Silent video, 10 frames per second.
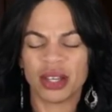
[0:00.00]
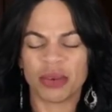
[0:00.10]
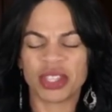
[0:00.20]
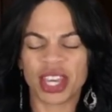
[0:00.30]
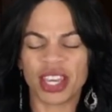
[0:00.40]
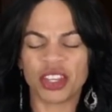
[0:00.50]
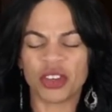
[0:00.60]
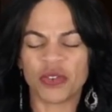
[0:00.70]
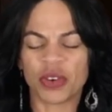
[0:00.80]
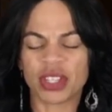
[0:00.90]
We
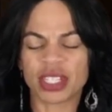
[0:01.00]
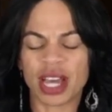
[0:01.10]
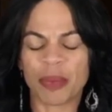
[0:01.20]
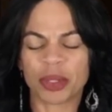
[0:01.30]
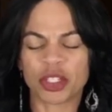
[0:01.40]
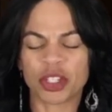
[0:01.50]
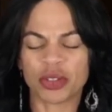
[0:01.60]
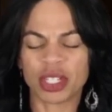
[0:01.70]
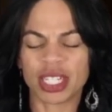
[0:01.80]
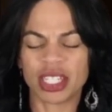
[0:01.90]
thank you for this
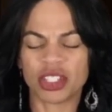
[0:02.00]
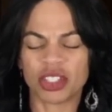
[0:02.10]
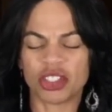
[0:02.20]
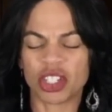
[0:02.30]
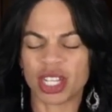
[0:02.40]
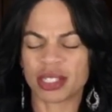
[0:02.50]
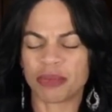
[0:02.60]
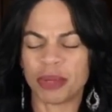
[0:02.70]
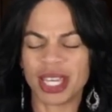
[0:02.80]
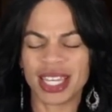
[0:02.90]
opportunity to
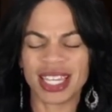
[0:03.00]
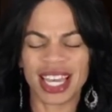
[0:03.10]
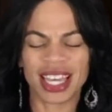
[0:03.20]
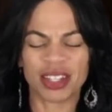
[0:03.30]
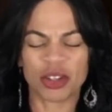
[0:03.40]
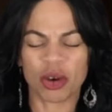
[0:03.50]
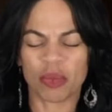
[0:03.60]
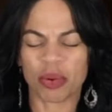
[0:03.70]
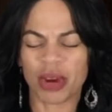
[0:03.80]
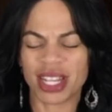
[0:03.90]
just be in
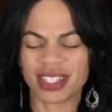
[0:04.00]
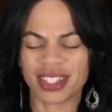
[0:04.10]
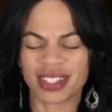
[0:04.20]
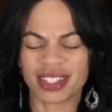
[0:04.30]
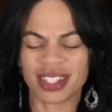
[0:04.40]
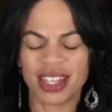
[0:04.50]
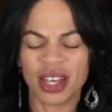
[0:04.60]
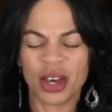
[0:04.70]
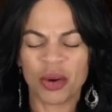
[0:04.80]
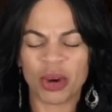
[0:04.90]
your presence
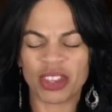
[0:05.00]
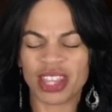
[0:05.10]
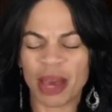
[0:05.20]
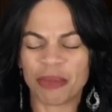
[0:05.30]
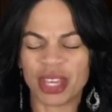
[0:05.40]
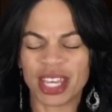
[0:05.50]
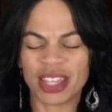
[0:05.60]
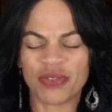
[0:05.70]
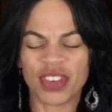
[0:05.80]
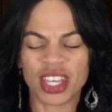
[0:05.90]
whether that
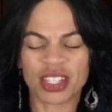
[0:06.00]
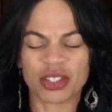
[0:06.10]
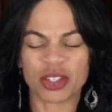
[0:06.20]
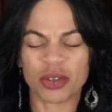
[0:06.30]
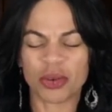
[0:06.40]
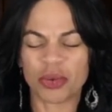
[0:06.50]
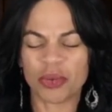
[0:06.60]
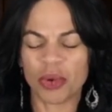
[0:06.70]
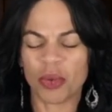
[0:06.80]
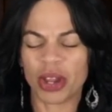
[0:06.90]
be via
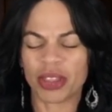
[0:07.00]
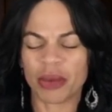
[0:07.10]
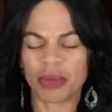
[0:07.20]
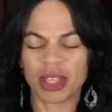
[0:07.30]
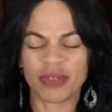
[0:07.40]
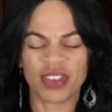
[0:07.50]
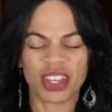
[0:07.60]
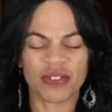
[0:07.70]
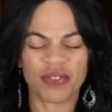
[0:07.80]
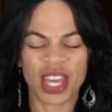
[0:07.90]
Zoom, whether it be
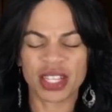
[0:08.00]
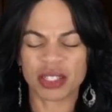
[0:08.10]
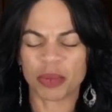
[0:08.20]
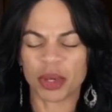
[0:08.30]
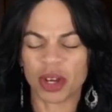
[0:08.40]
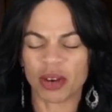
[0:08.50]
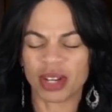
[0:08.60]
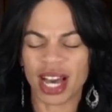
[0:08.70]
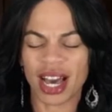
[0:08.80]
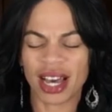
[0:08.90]
via Facebook, oh
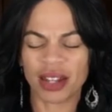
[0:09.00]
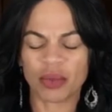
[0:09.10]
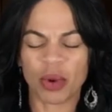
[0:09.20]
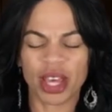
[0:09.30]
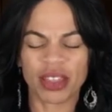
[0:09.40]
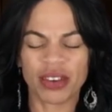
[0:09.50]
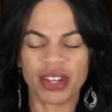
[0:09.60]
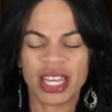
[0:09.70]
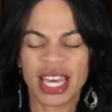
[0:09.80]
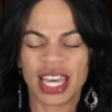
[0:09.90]
God,
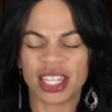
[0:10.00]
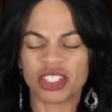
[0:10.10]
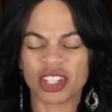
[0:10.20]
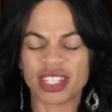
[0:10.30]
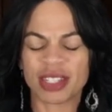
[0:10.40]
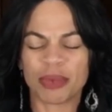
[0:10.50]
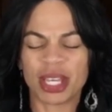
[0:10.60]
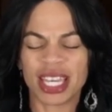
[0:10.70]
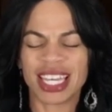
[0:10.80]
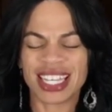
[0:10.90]
whether it just
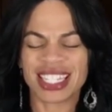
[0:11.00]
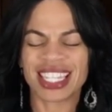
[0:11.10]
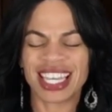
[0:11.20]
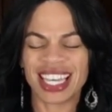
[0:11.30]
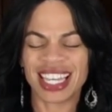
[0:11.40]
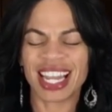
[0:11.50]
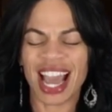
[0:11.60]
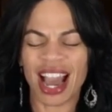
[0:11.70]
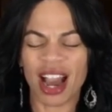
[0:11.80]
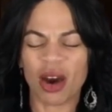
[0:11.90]
be, is in
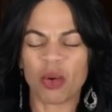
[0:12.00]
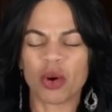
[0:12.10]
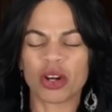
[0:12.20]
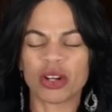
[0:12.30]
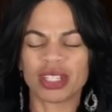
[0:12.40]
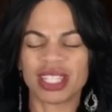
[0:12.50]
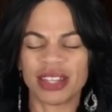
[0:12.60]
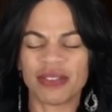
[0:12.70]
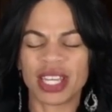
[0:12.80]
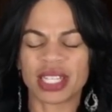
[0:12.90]
our
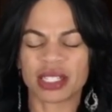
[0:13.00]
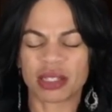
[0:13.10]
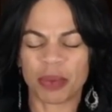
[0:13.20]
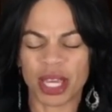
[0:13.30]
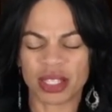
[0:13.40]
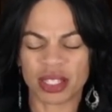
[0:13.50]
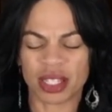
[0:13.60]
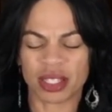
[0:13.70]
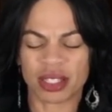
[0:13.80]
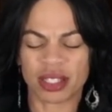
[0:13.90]
living
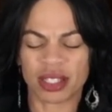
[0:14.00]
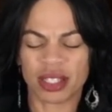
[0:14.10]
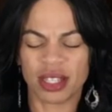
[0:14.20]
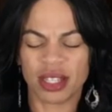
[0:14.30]
spaces.